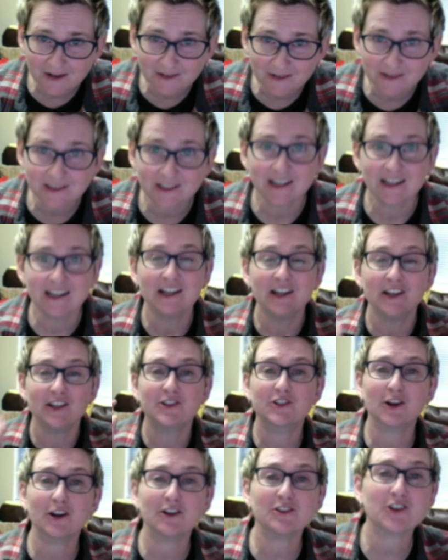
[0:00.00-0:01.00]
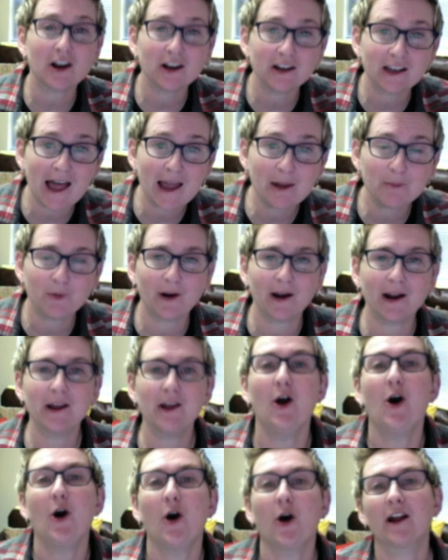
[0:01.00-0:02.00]
channel, search our
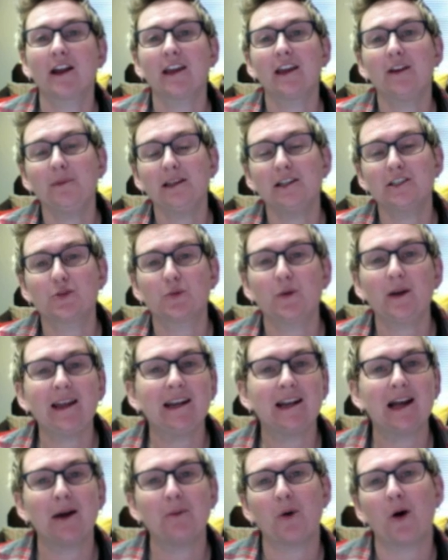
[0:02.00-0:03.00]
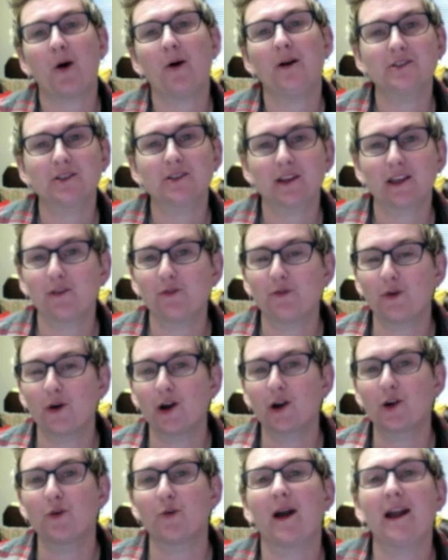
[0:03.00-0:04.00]
library, or give me a tweet. I'm always looking looking
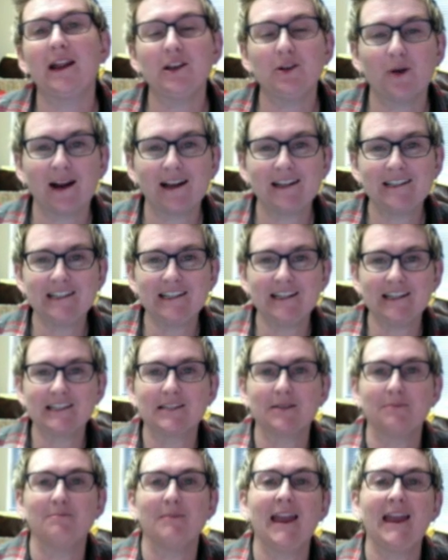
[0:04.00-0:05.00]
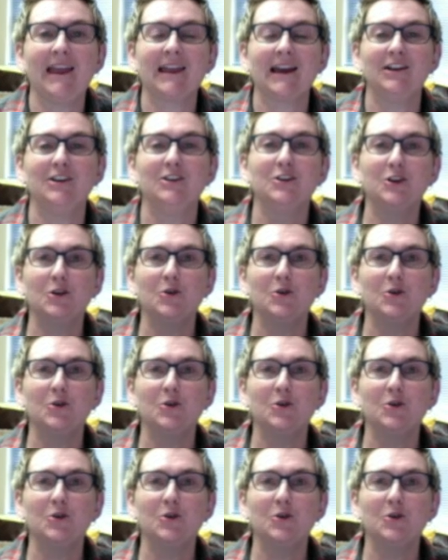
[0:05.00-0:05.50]
for a great new idea to make a